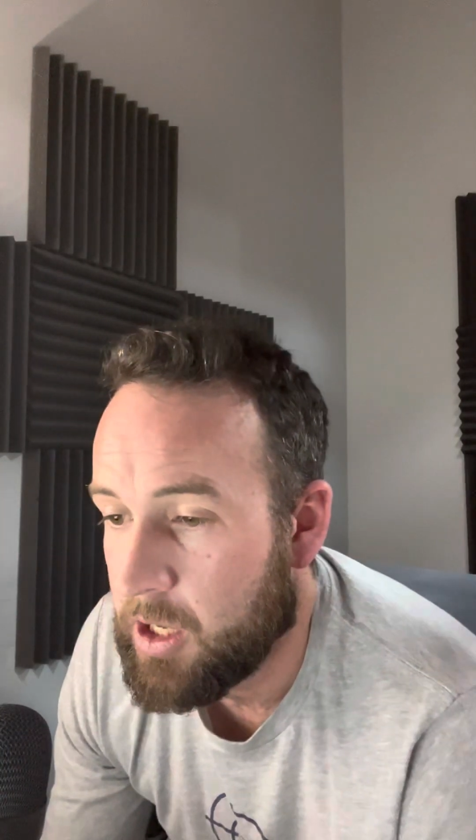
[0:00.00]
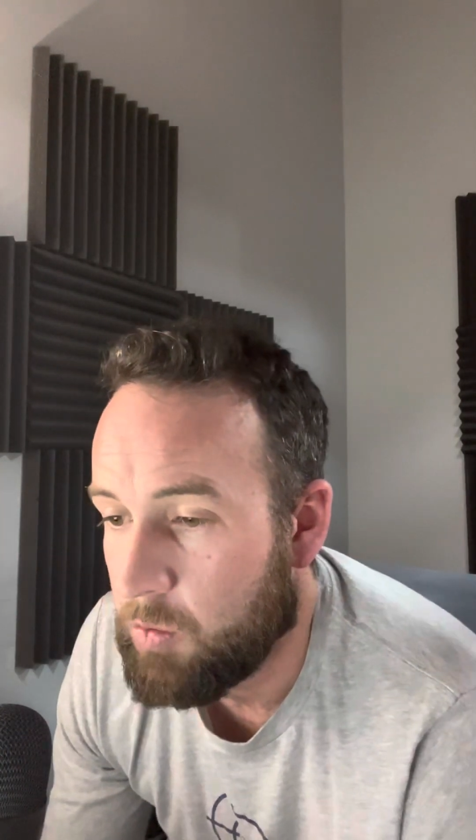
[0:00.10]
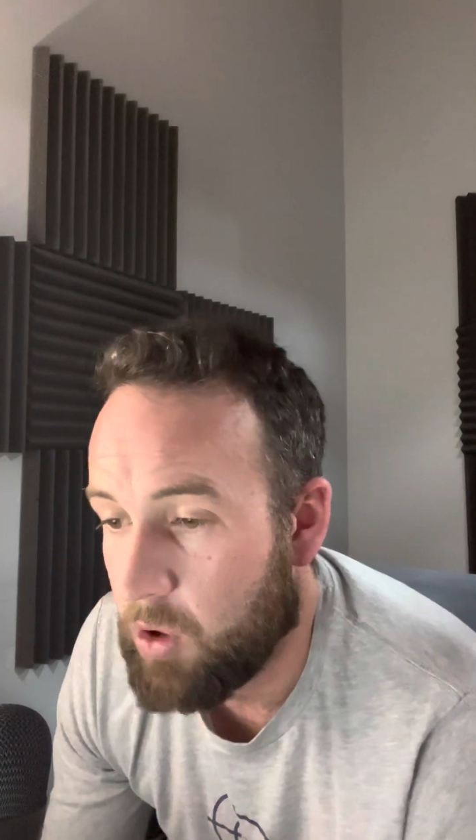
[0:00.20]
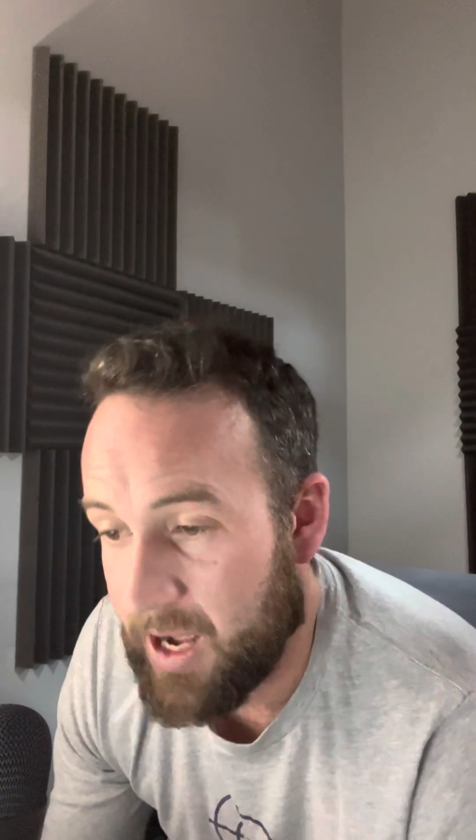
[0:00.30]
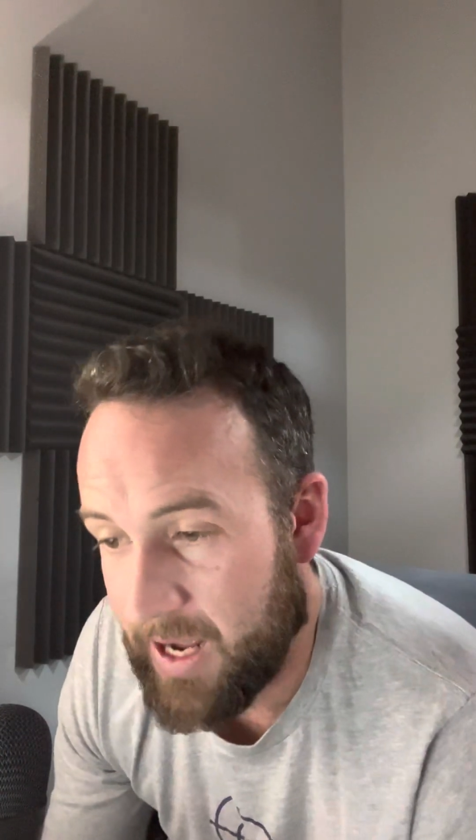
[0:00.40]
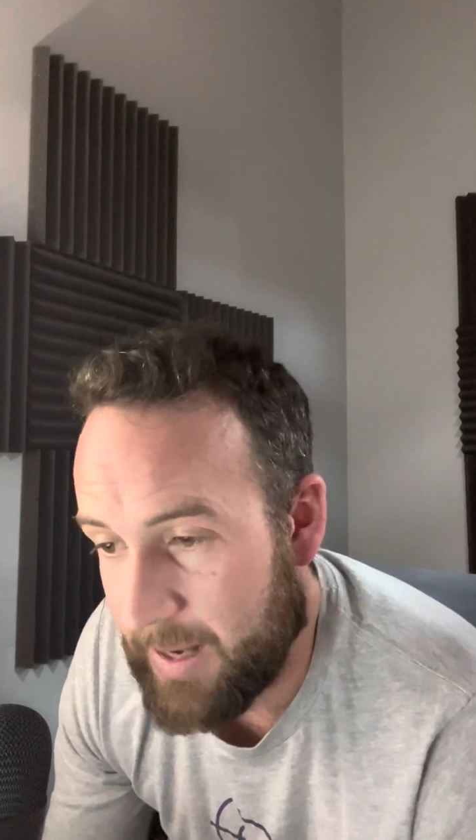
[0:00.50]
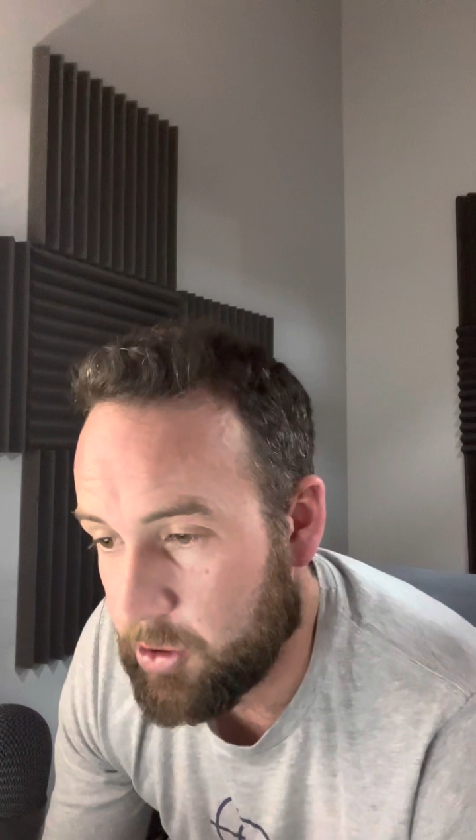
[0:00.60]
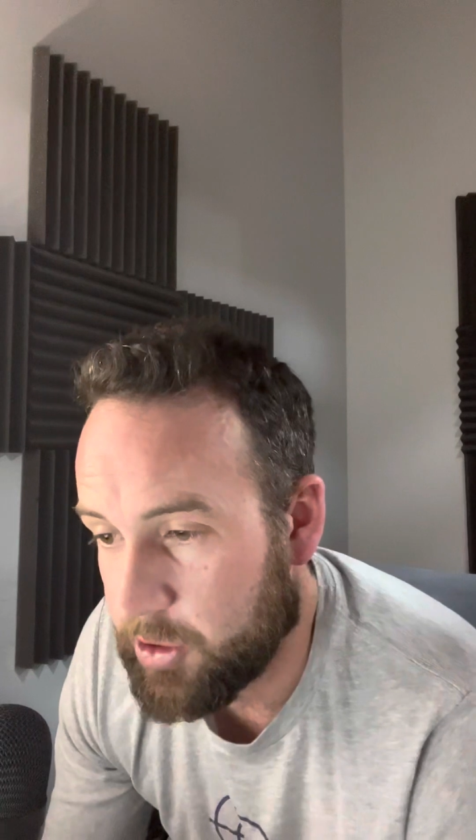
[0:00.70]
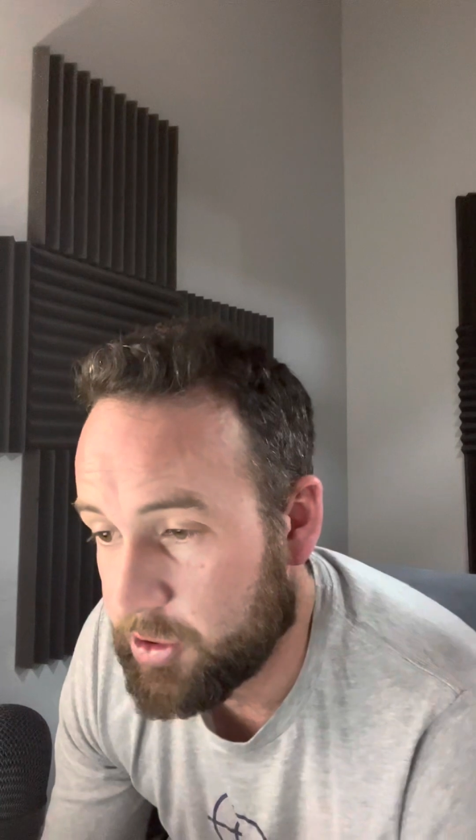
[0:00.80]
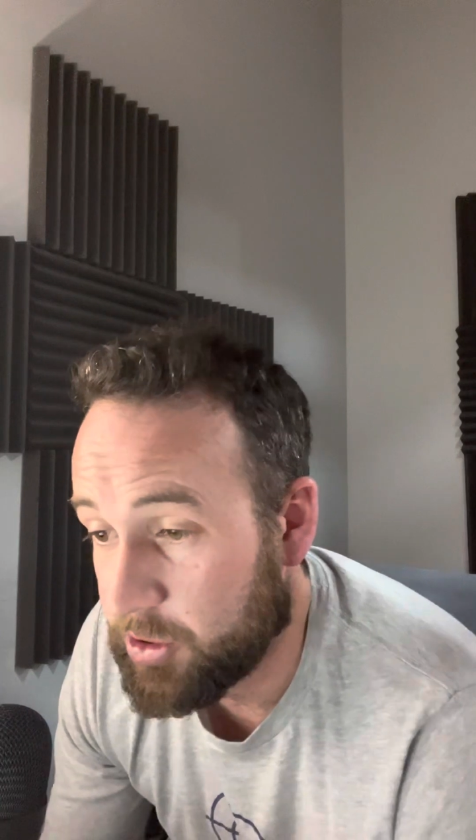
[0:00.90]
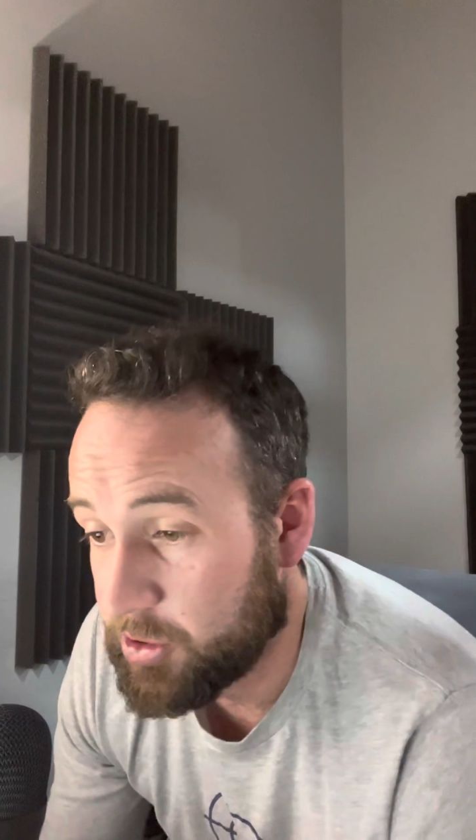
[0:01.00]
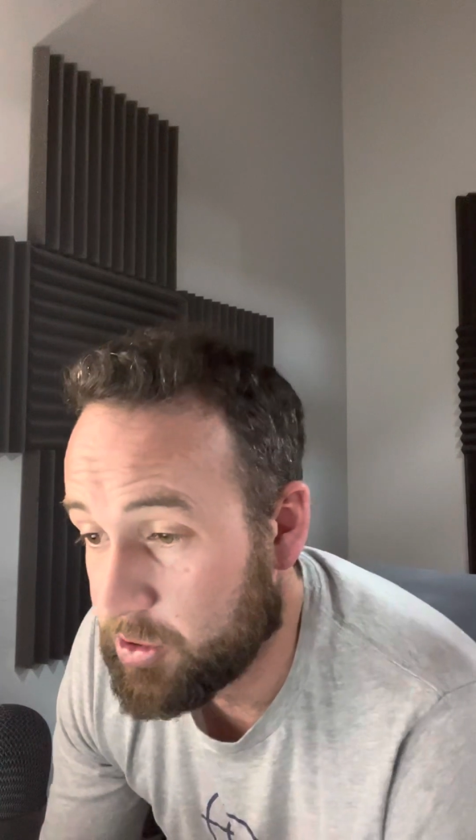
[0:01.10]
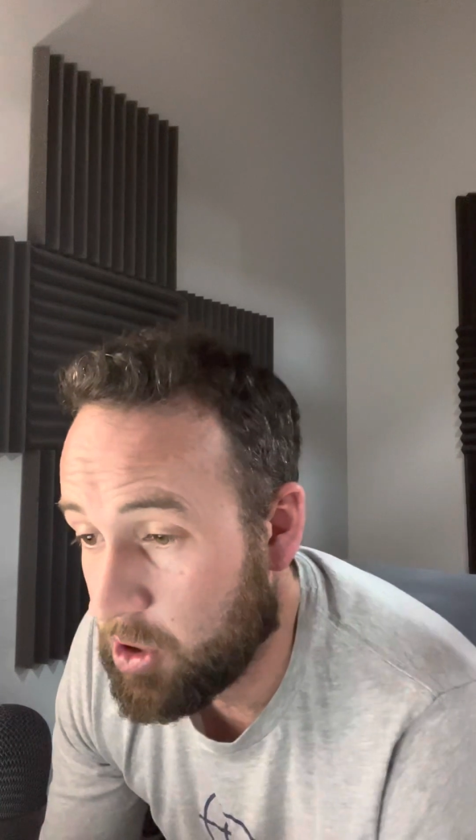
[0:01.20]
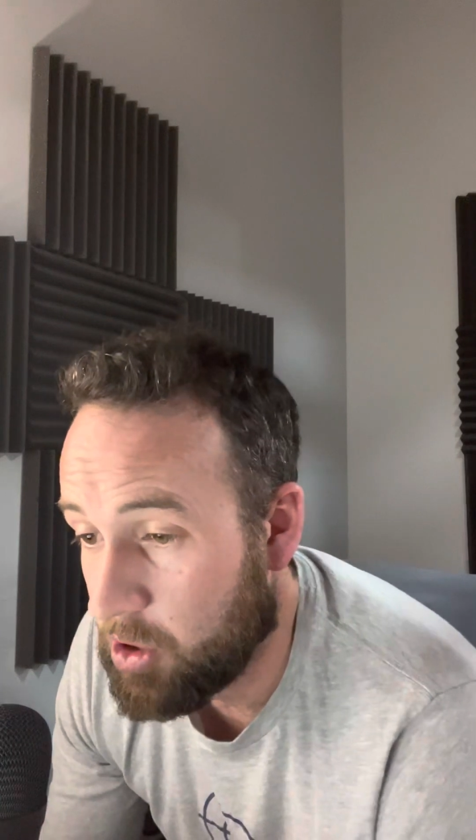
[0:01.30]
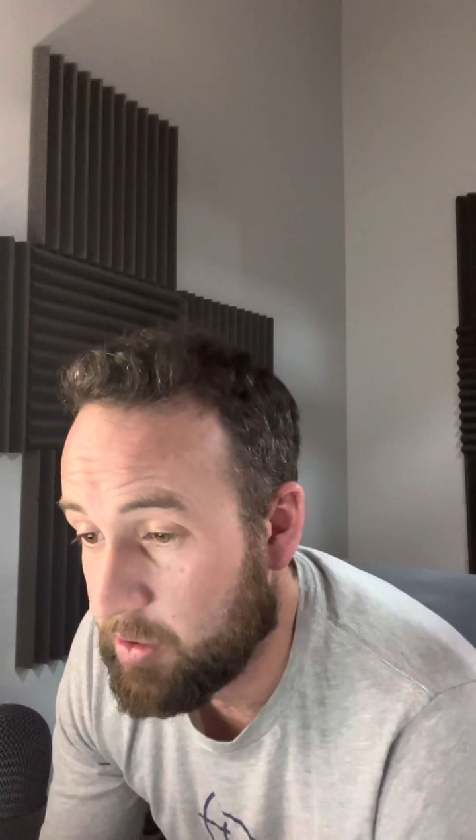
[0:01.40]
What ammo you should
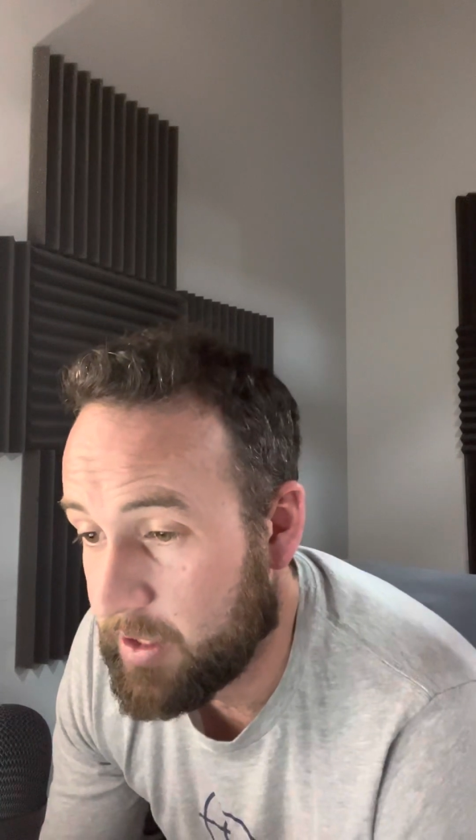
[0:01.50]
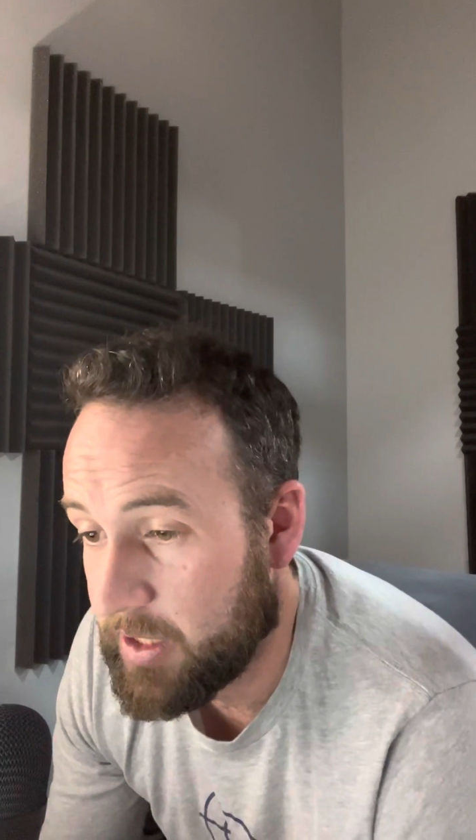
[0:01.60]
store in